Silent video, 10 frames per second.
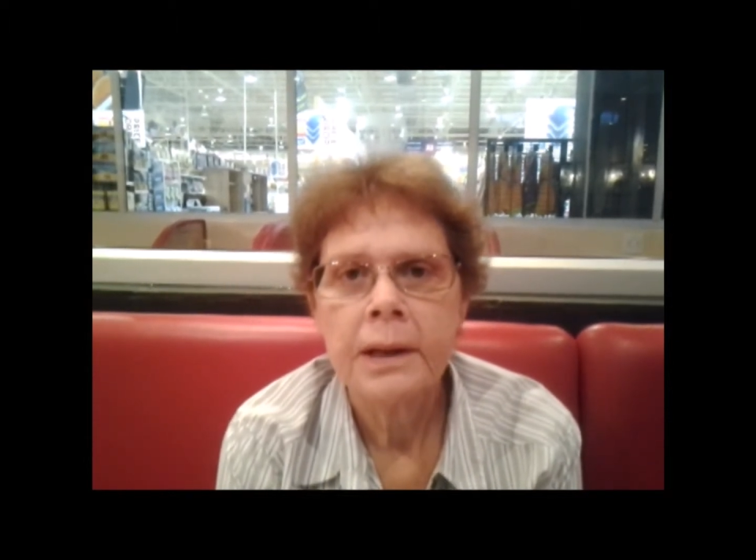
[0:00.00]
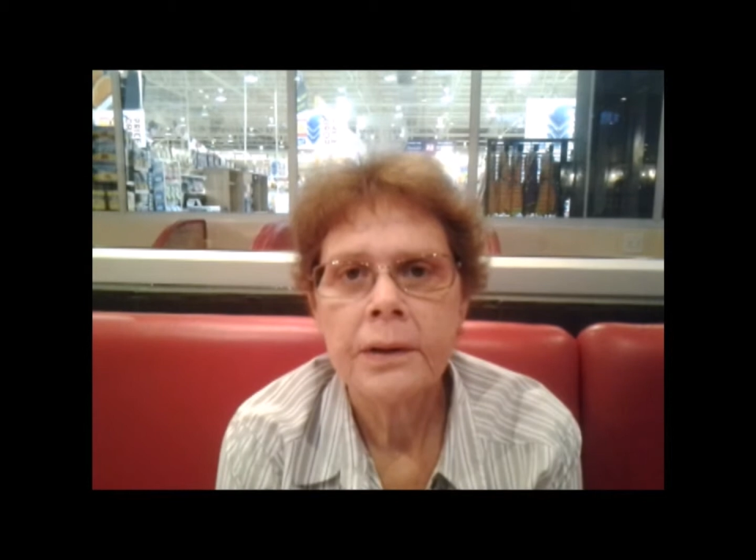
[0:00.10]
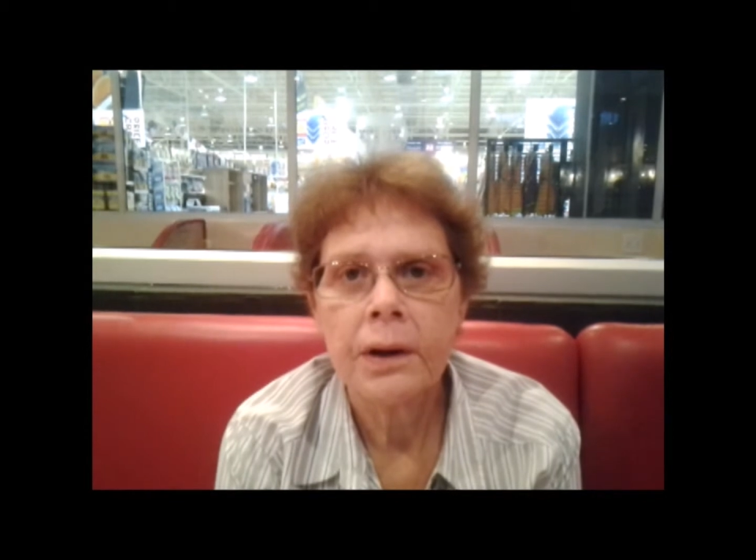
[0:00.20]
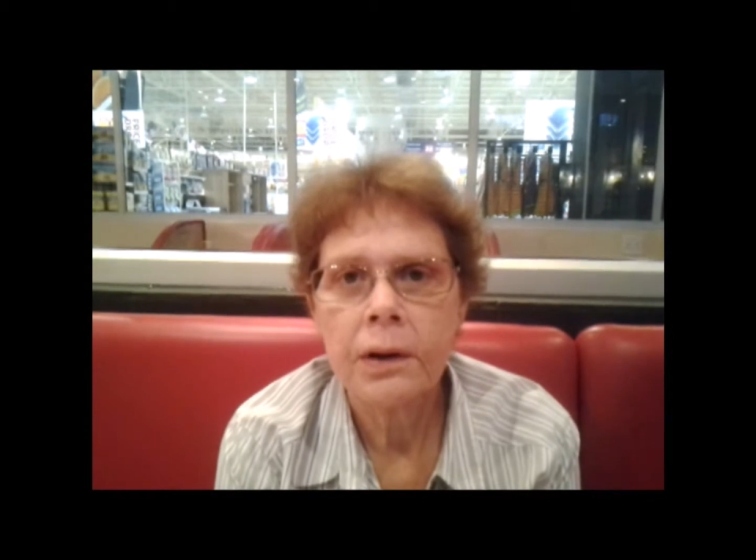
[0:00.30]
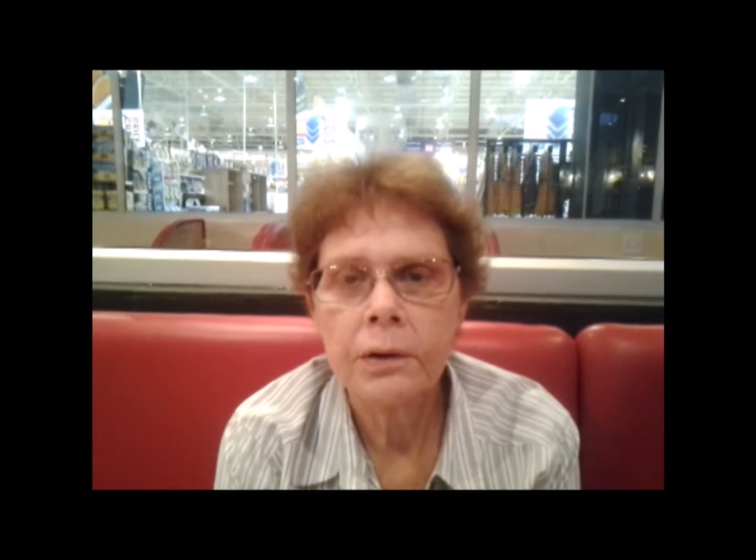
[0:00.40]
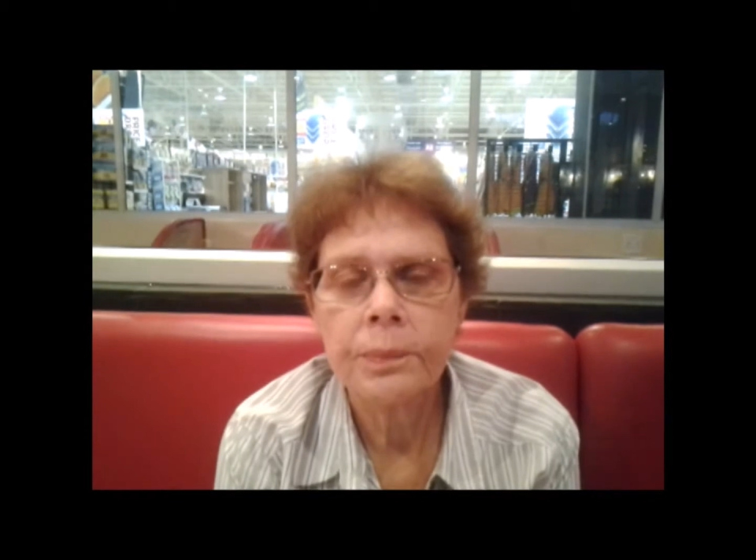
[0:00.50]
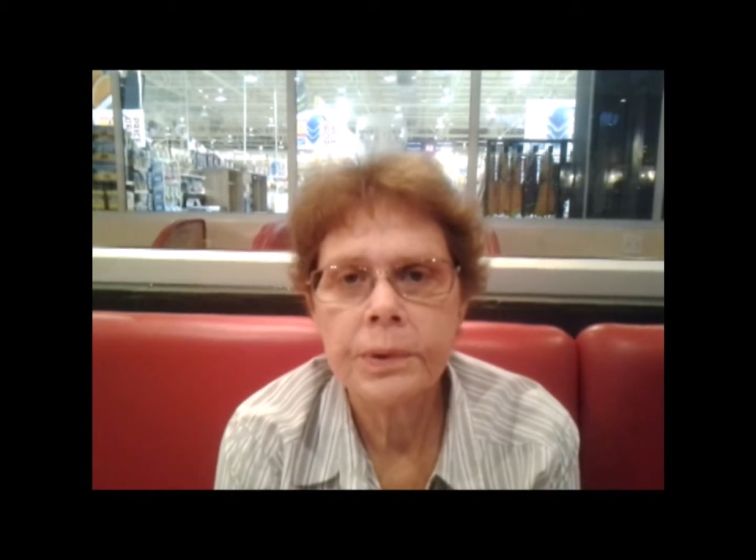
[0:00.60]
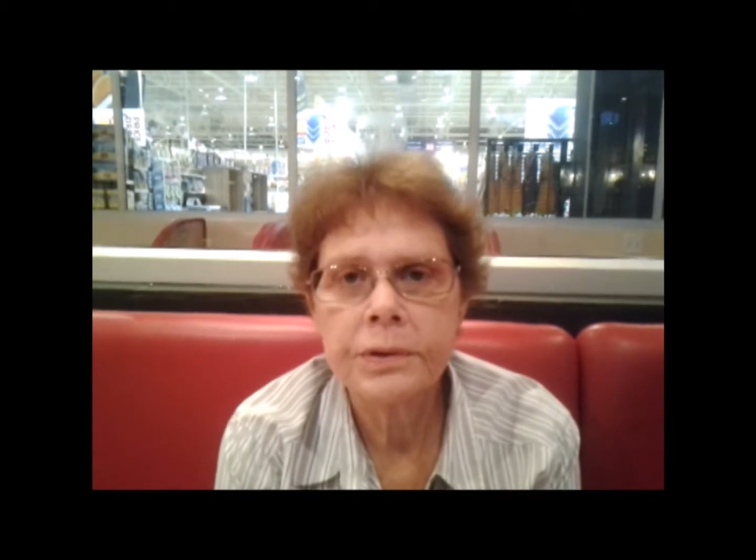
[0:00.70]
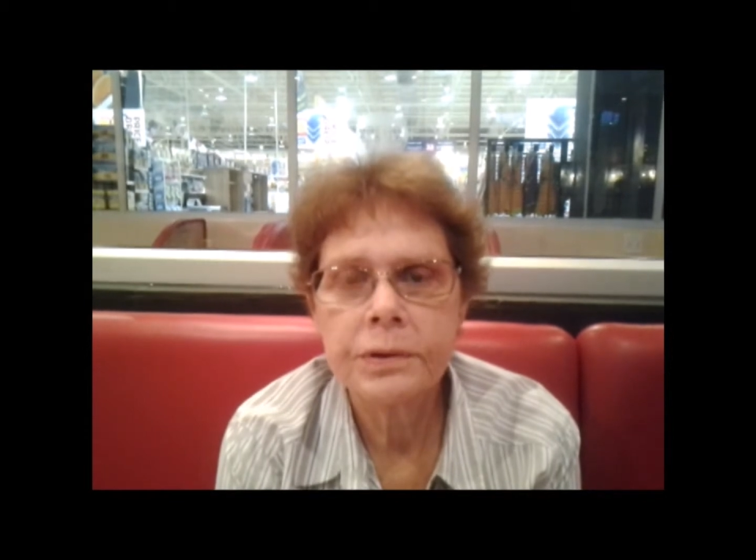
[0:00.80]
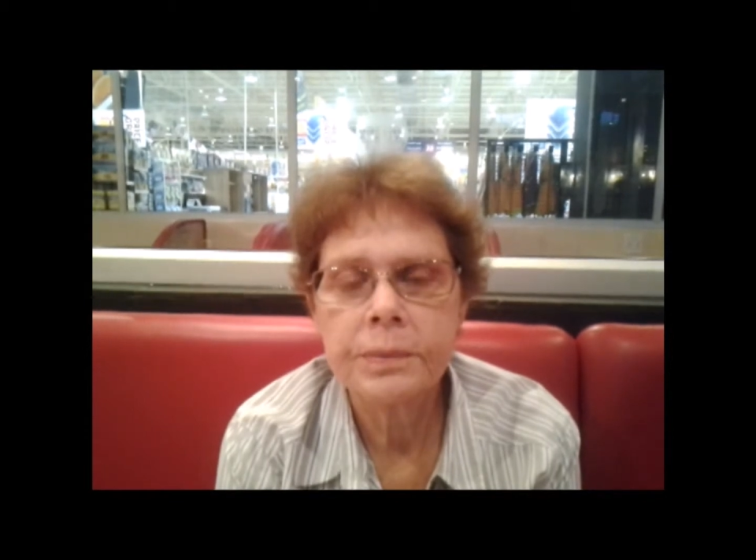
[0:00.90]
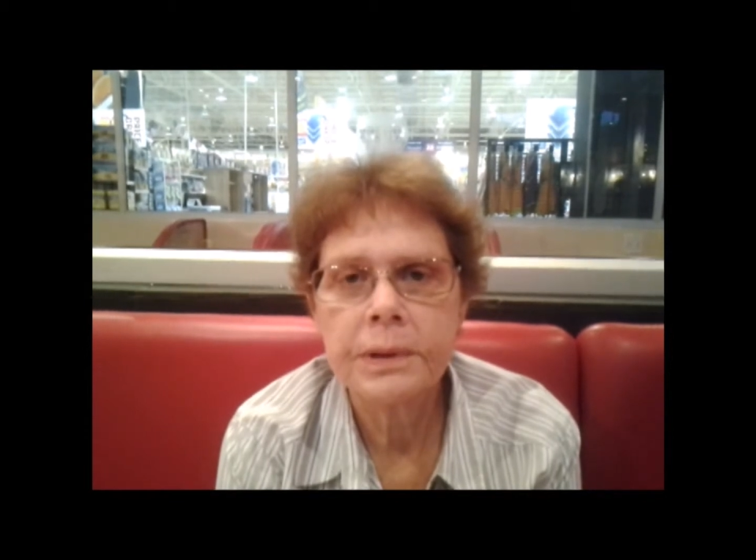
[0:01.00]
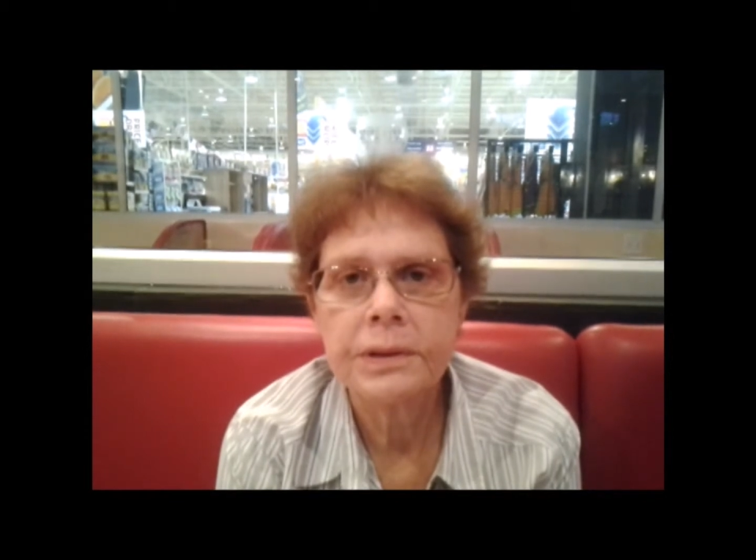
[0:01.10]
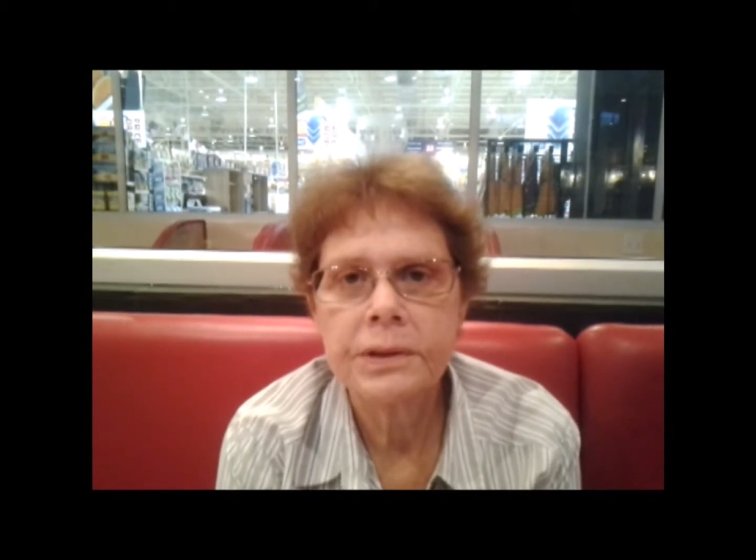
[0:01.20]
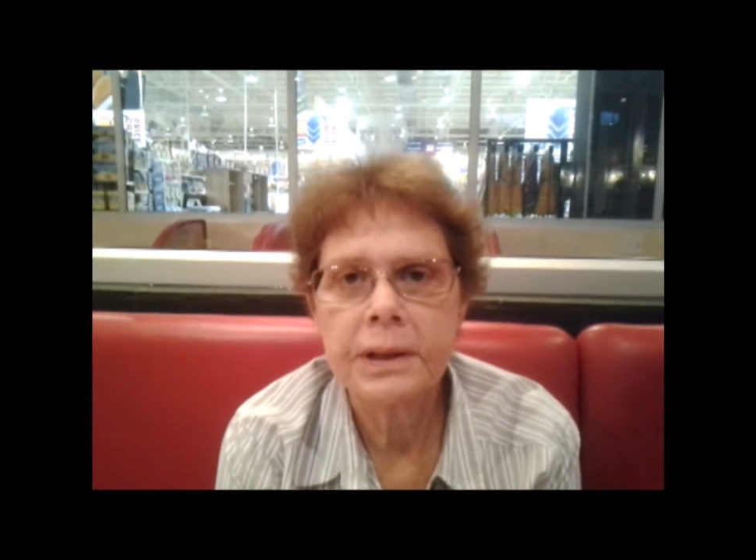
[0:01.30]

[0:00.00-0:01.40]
The whole principle is to